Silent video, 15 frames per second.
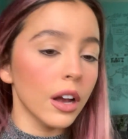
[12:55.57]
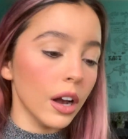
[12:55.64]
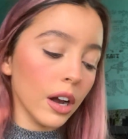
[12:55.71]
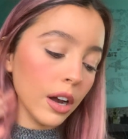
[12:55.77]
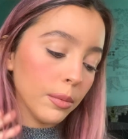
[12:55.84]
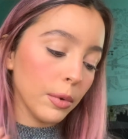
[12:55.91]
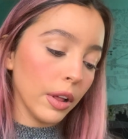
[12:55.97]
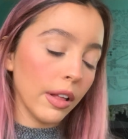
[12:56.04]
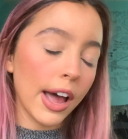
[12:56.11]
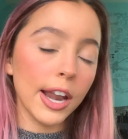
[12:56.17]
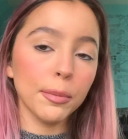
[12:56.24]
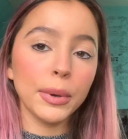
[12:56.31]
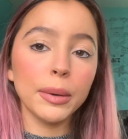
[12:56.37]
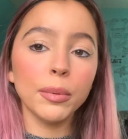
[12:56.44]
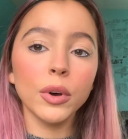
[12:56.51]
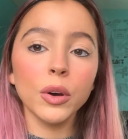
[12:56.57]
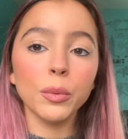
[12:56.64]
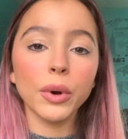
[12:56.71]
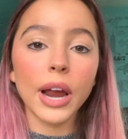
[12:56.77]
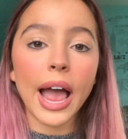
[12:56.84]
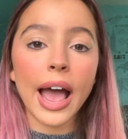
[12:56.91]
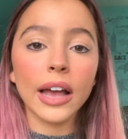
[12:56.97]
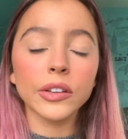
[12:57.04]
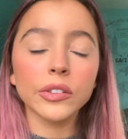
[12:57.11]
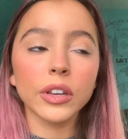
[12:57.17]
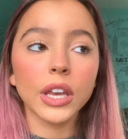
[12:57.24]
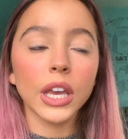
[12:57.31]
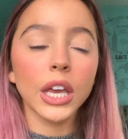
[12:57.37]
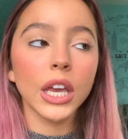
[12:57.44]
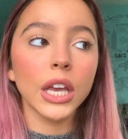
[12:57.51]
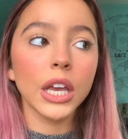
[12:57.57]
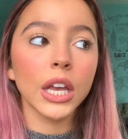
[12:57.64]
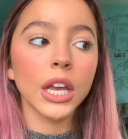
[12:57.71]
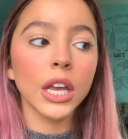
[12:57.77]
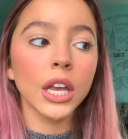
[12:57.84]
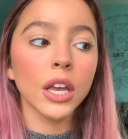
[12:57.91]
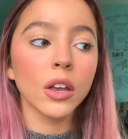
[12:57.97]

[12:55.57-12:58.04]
A lot of people were asking